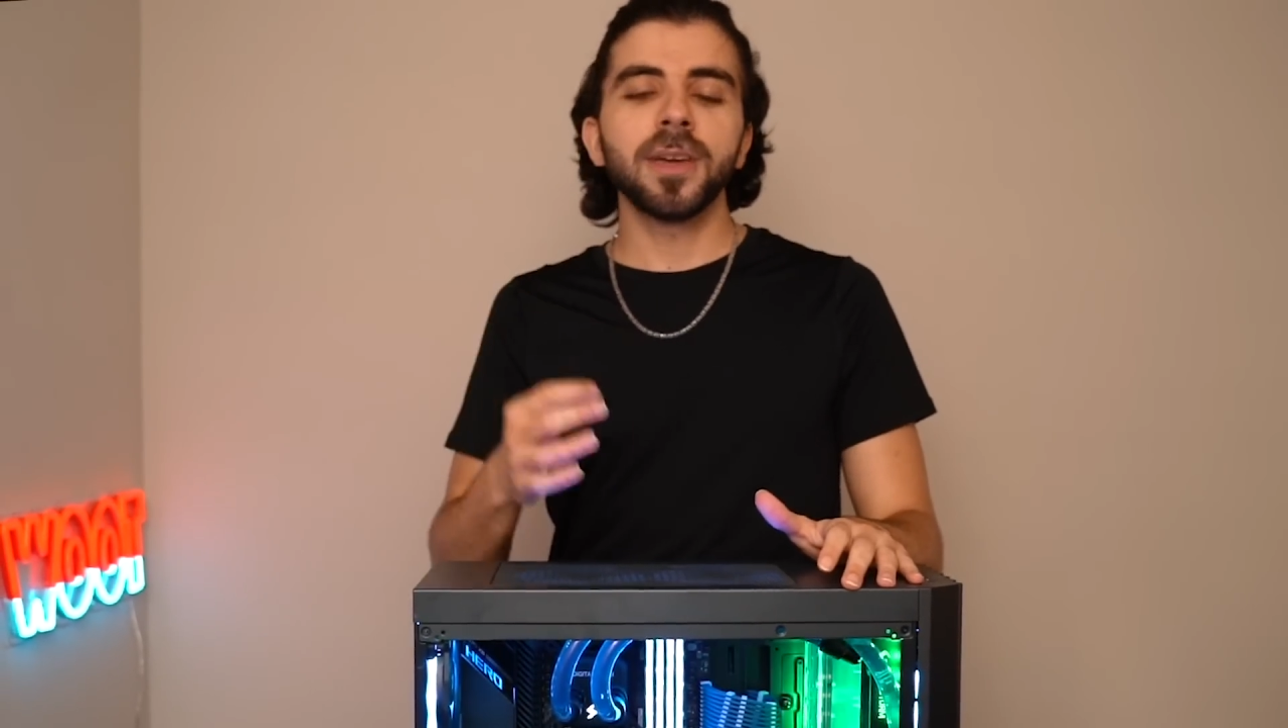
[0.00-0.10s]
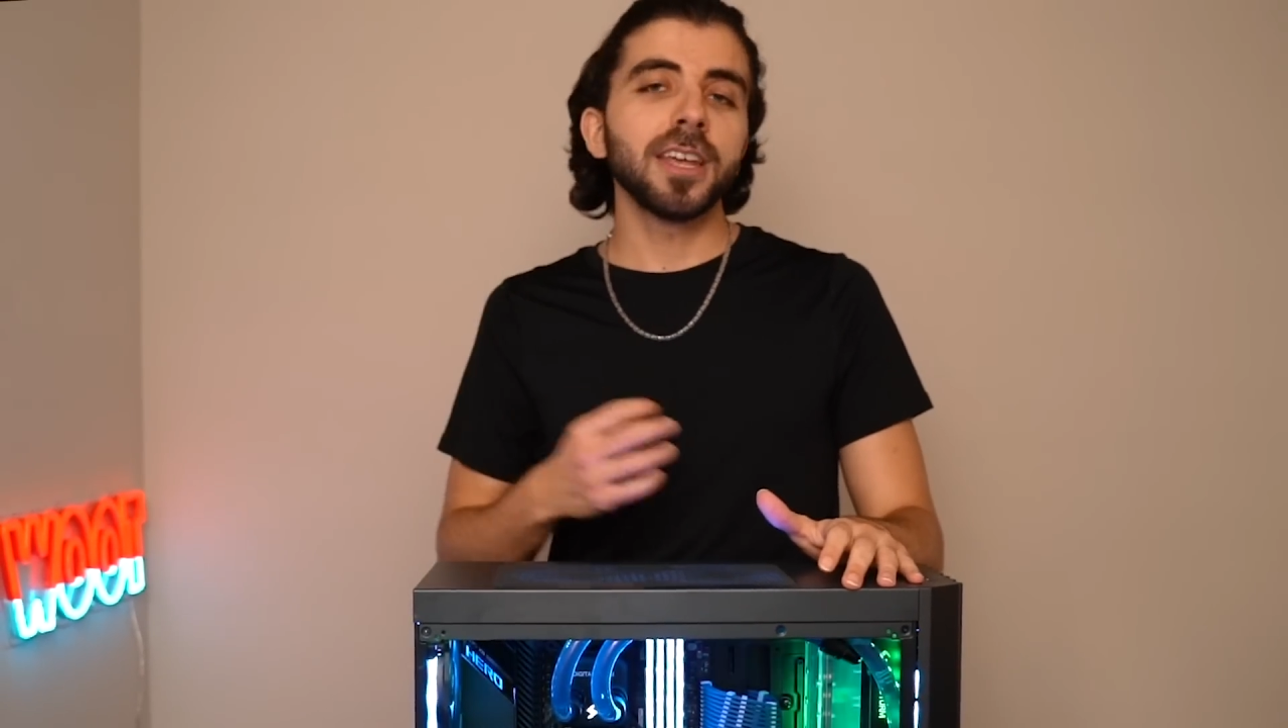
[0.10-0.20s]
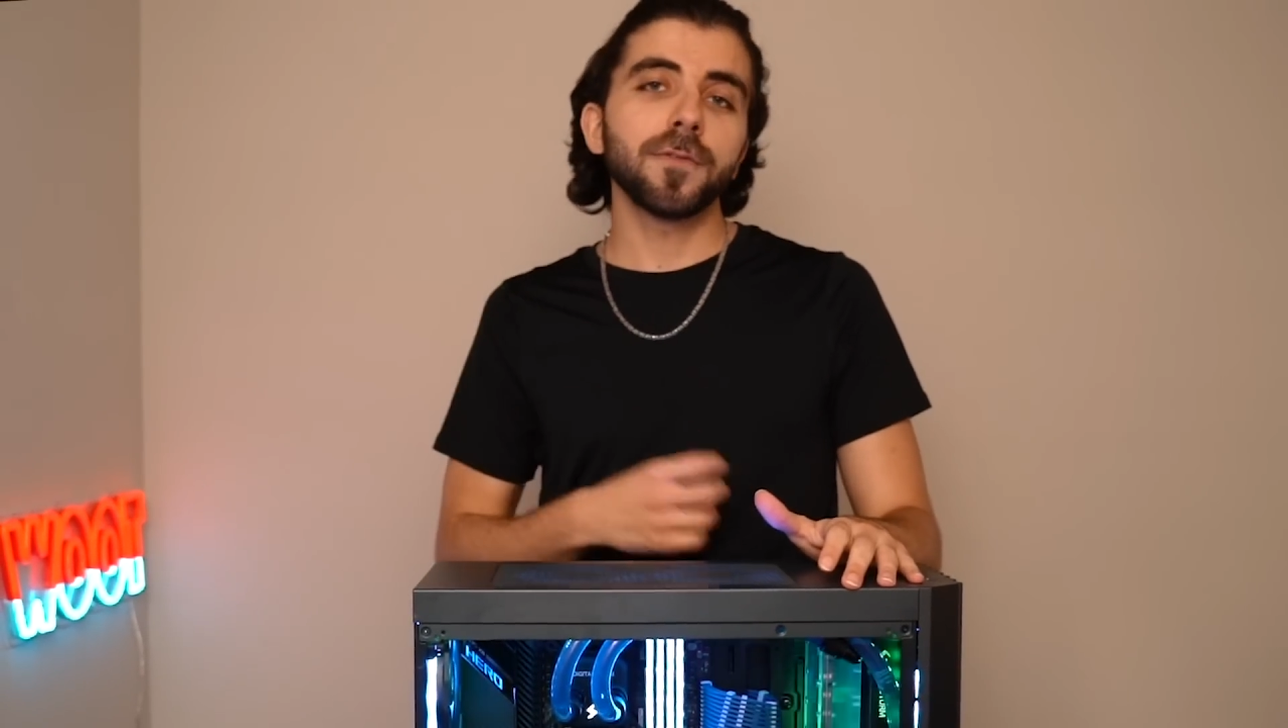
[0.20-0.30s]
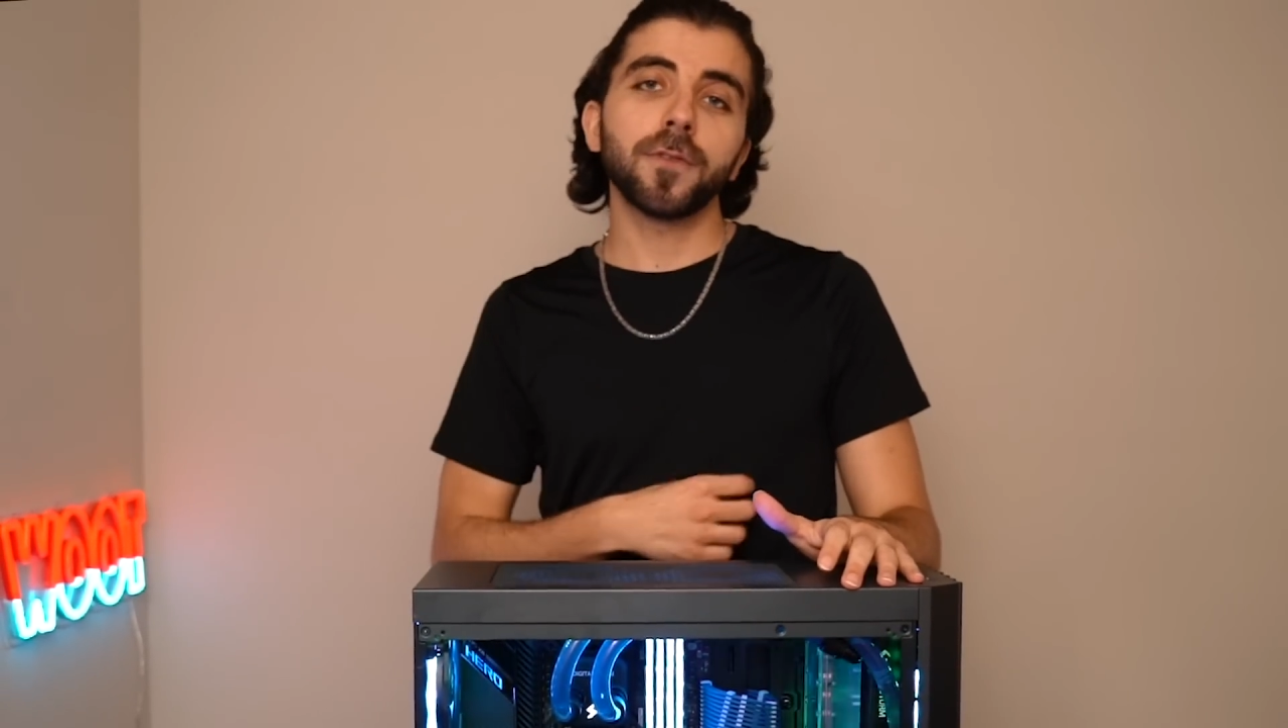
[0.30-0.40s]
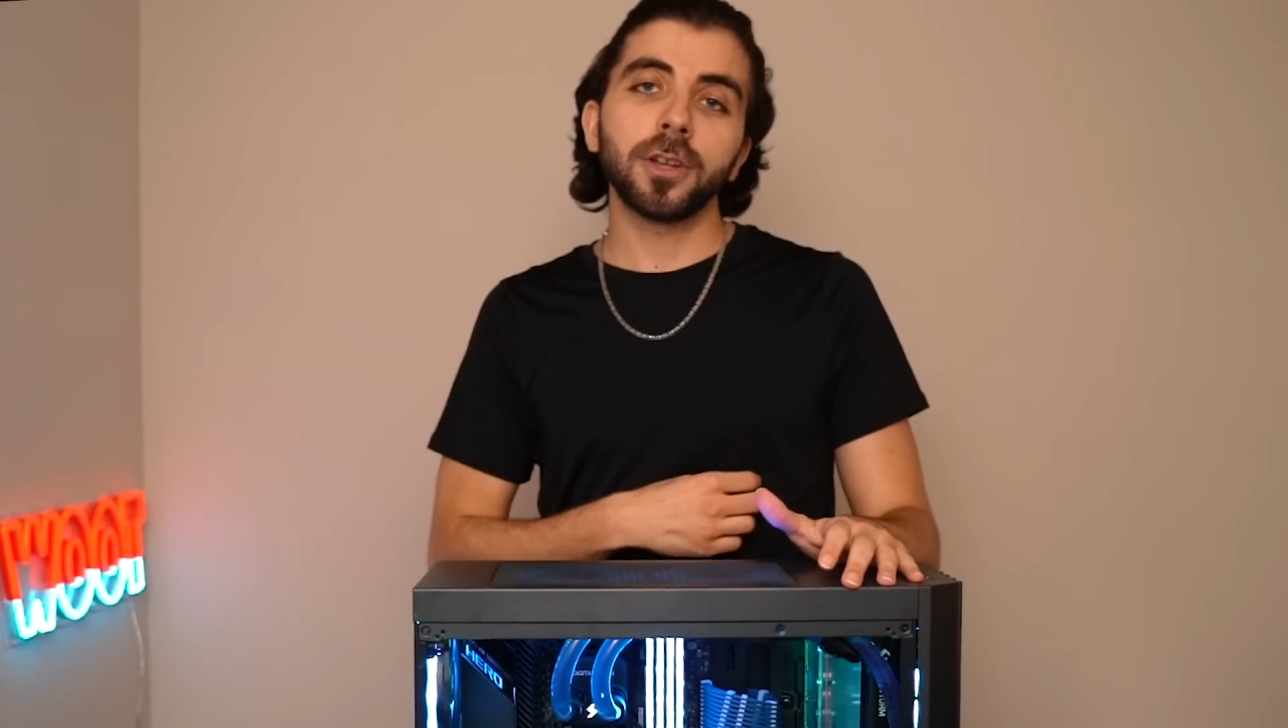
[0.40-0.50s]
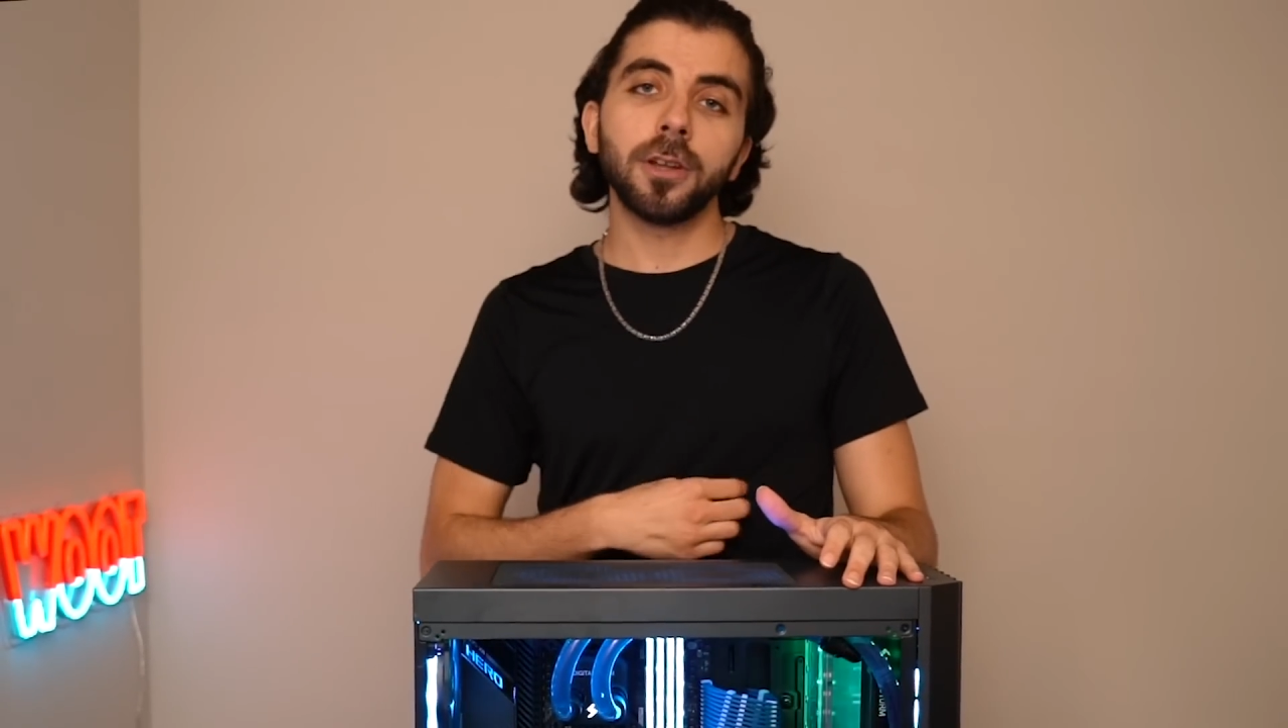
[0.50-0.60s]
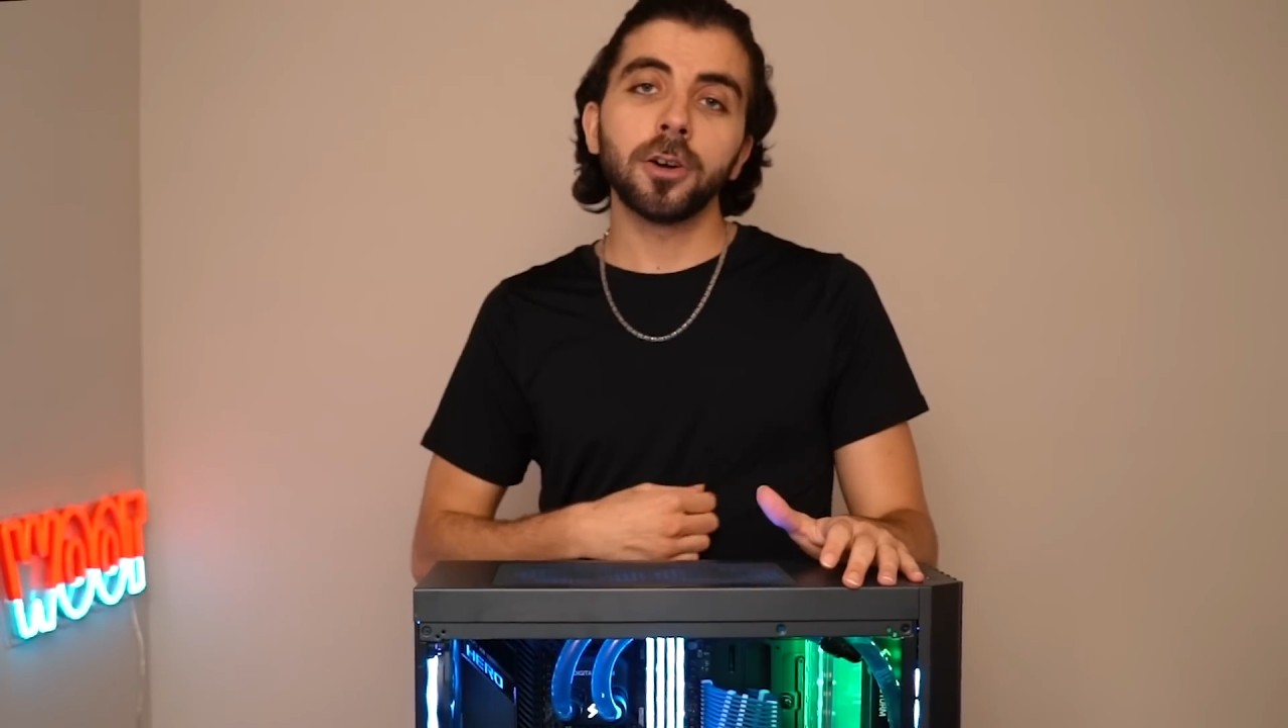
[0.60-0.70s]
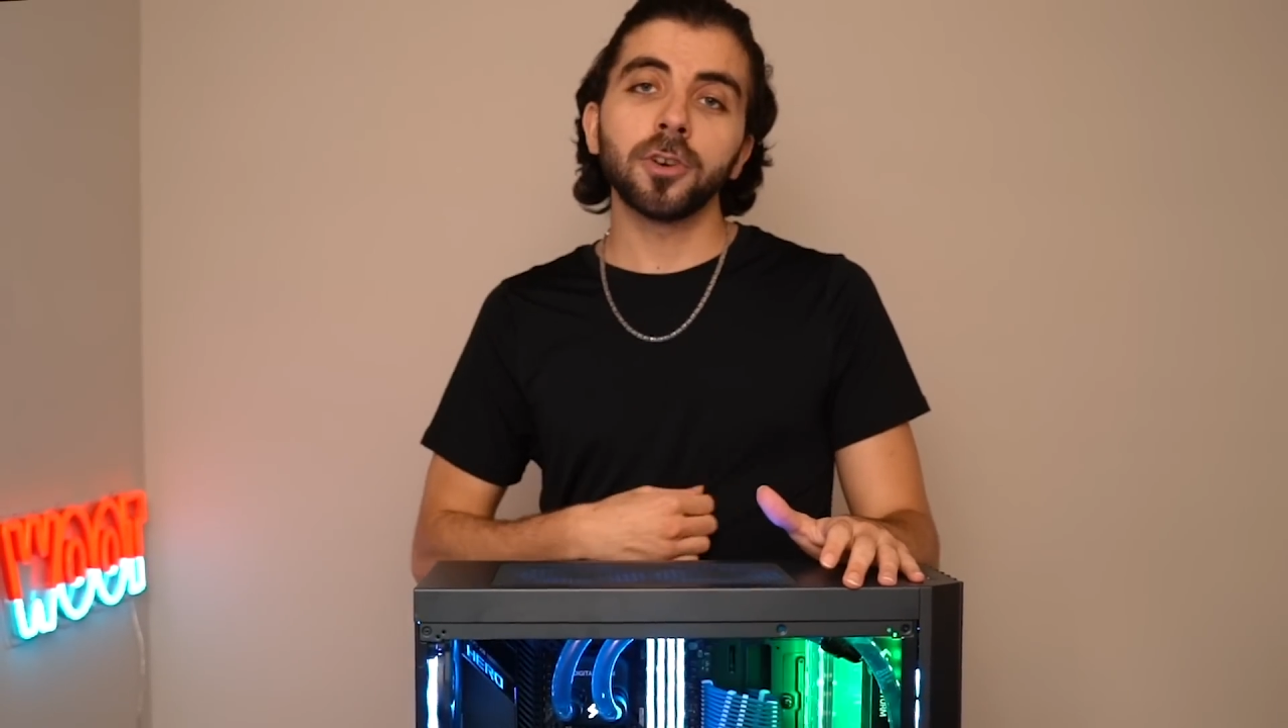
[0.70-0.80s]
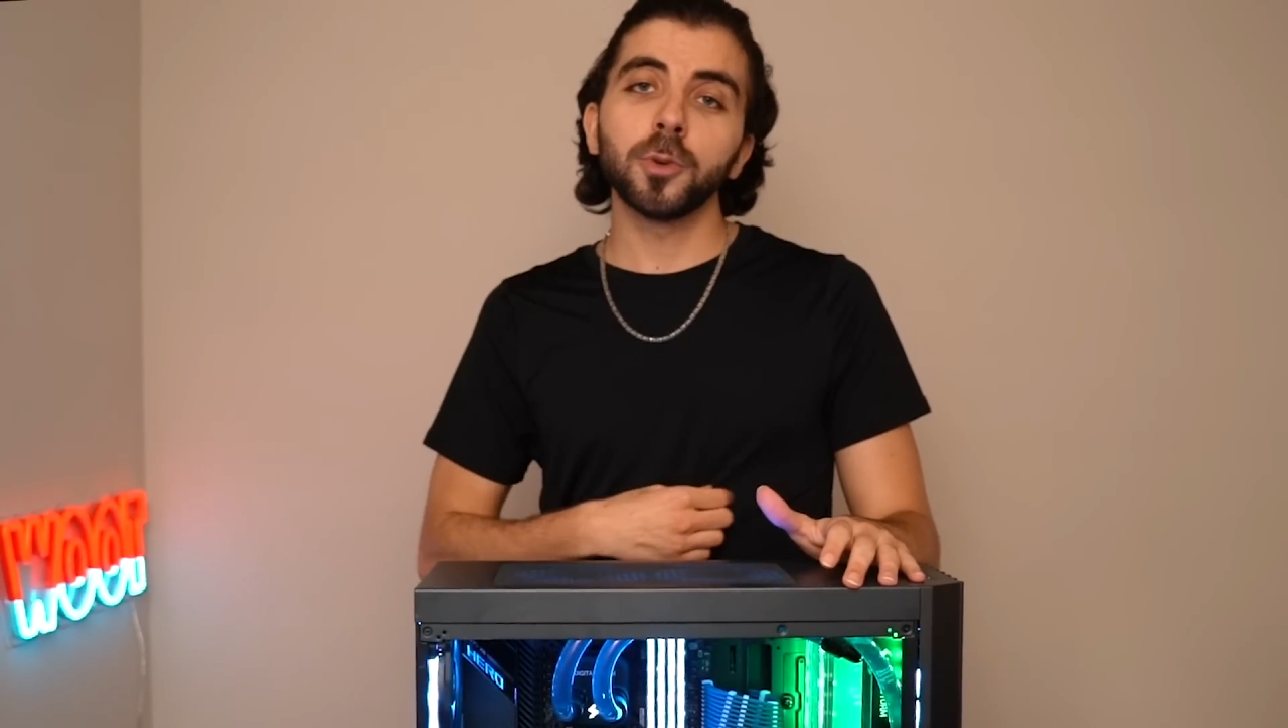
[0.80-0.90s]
in it for the long